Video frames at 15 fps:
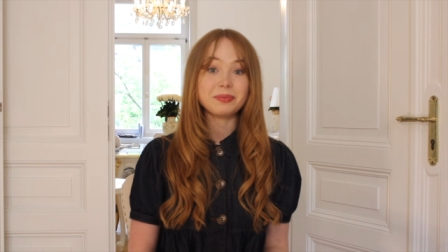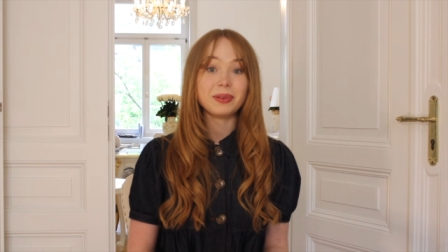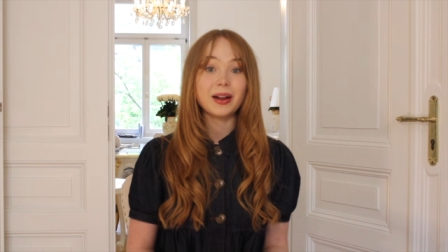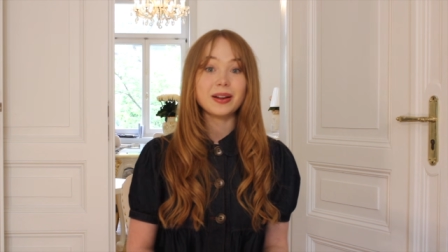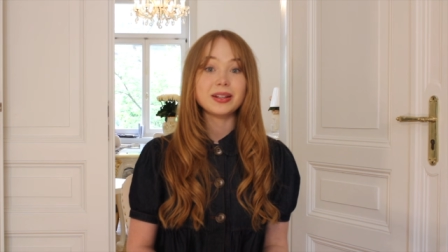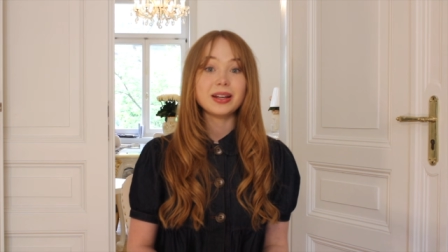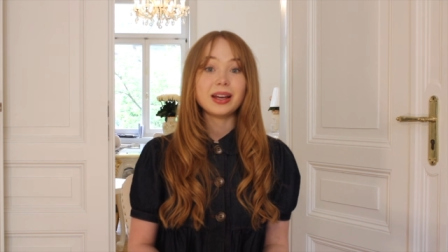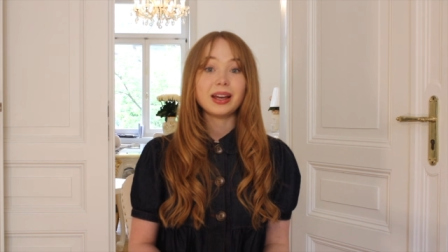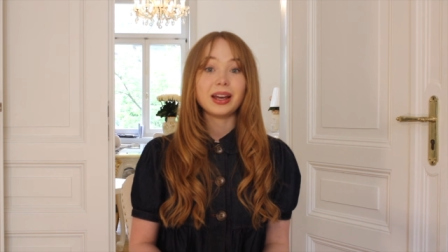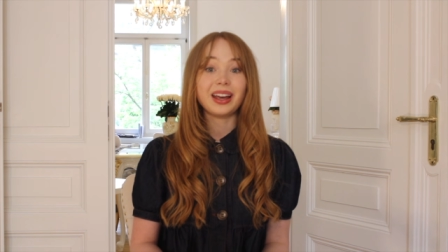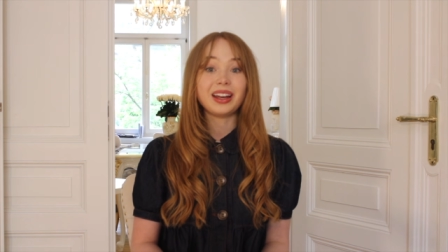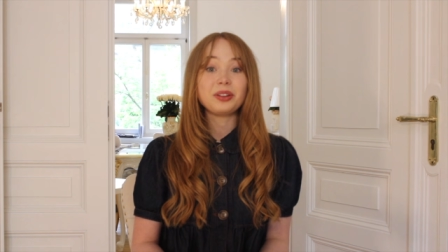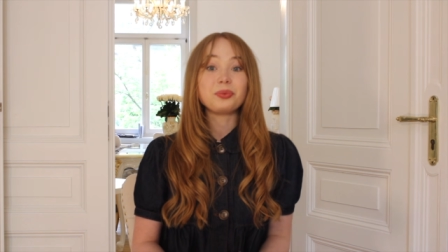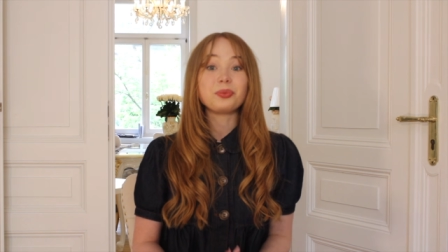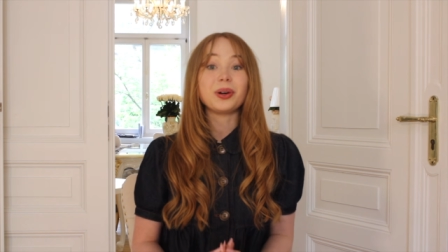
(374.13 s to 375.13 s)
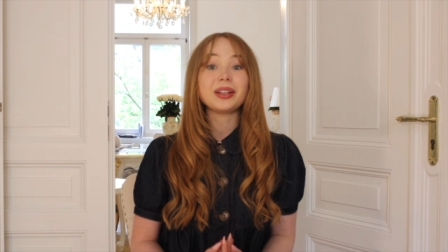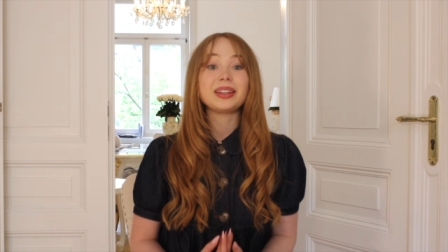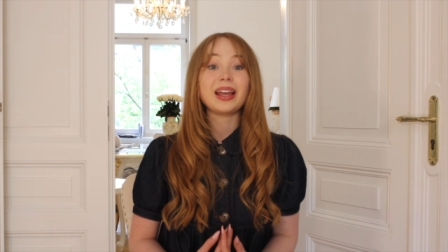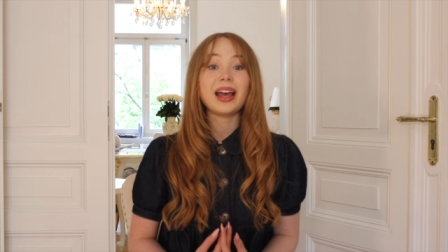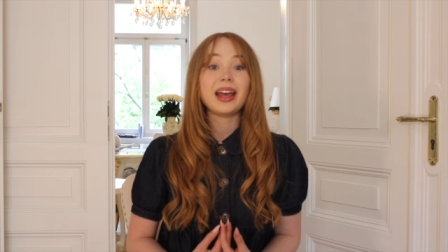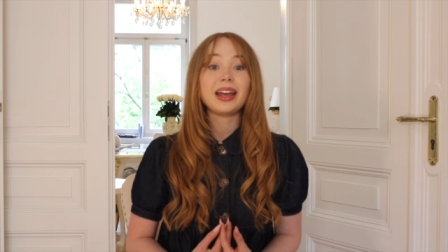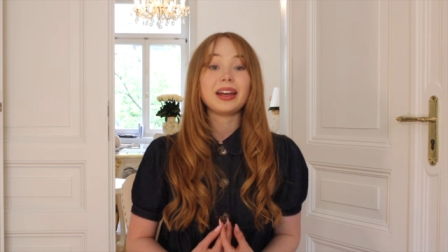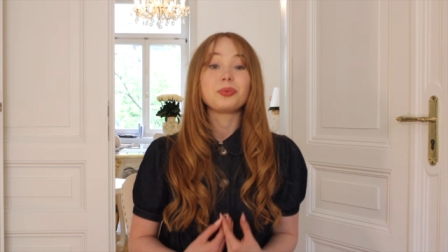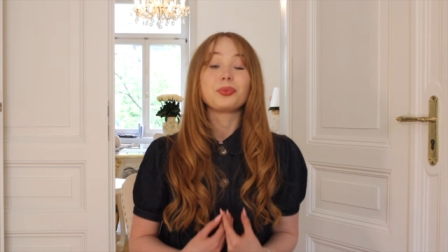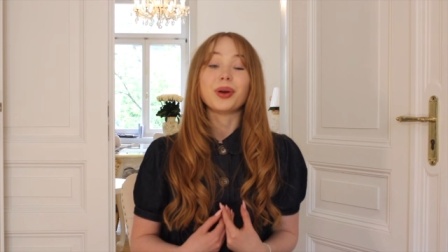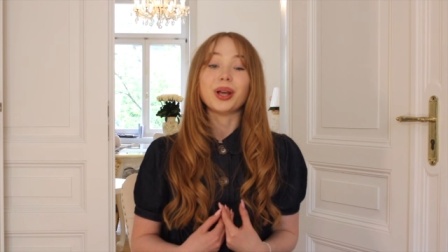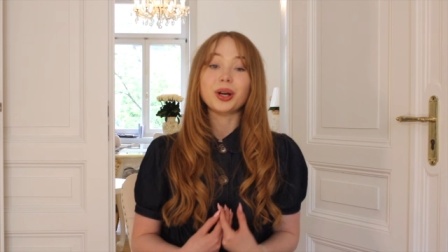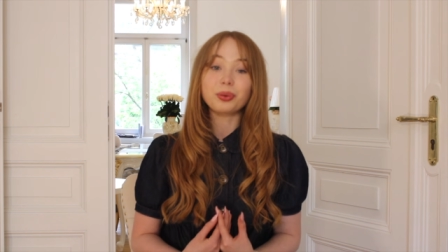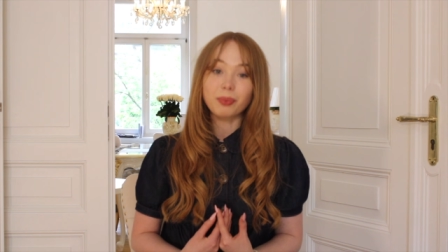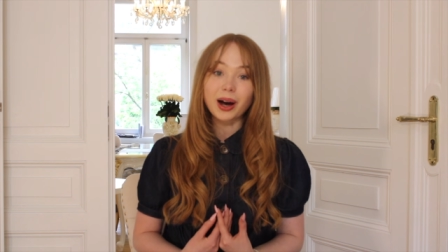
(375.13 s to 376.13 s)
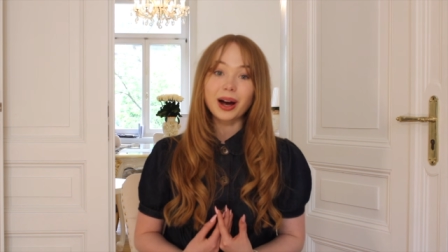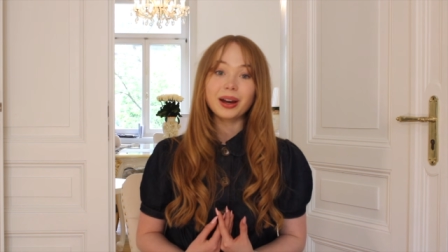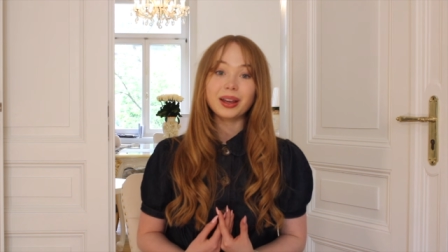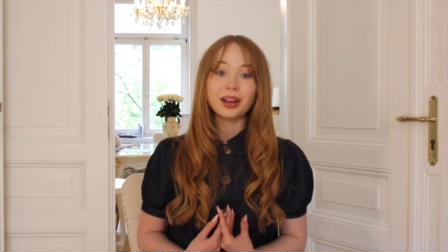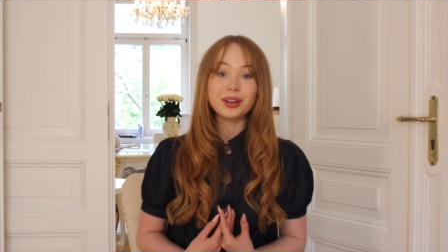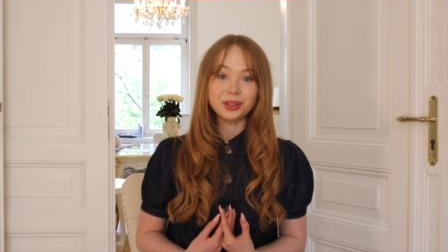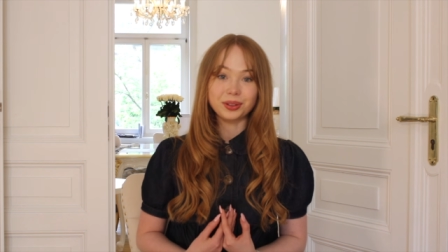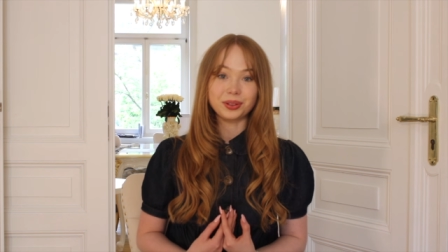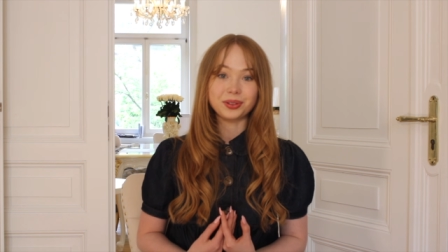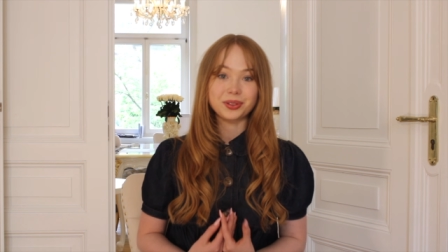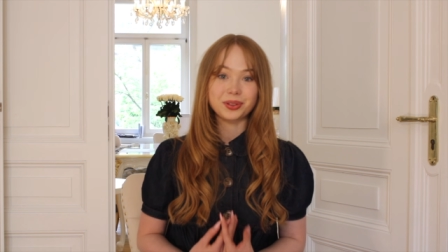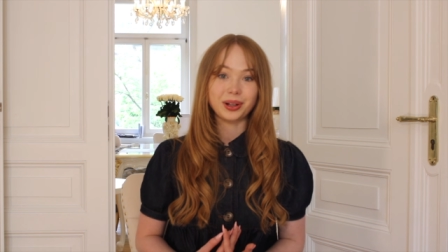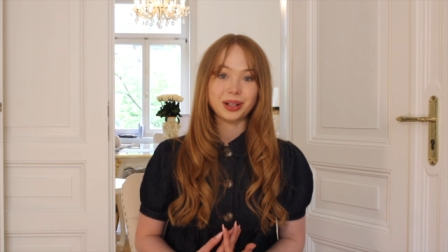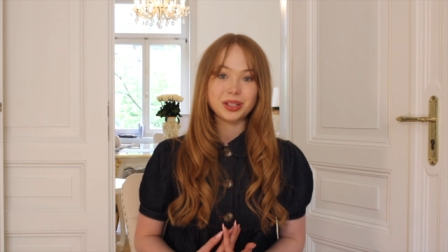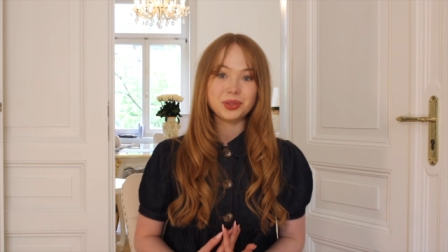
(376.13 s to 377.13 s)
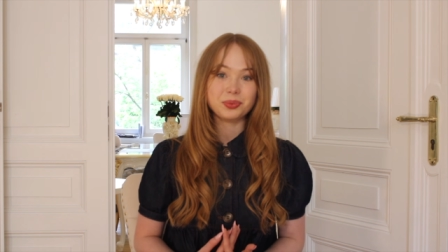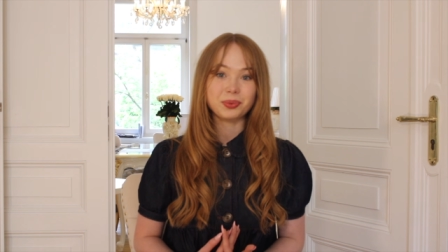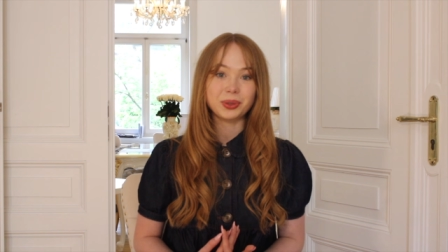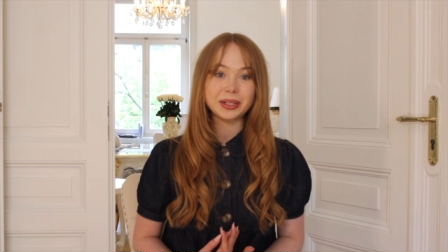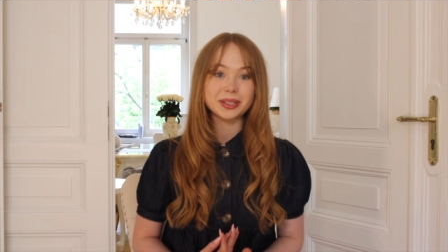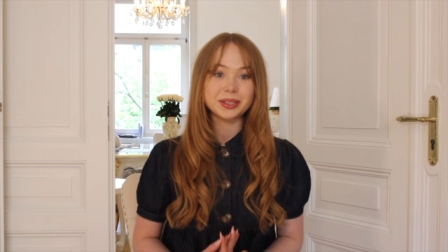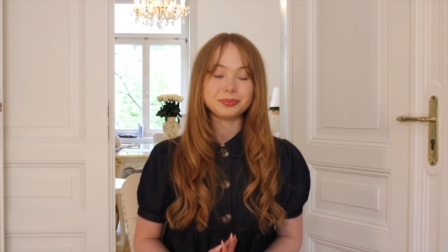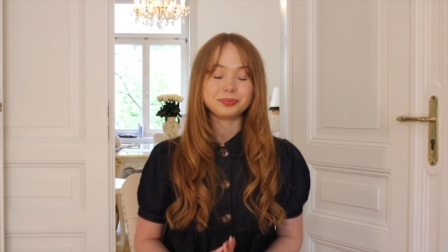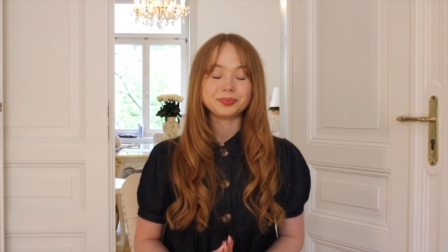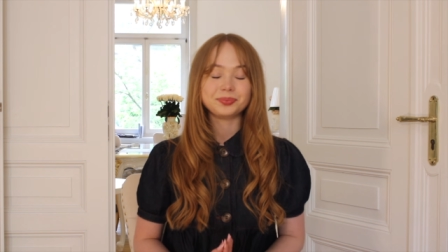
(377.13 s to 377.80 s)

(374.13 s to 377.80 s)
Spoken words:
but in what they require you to express.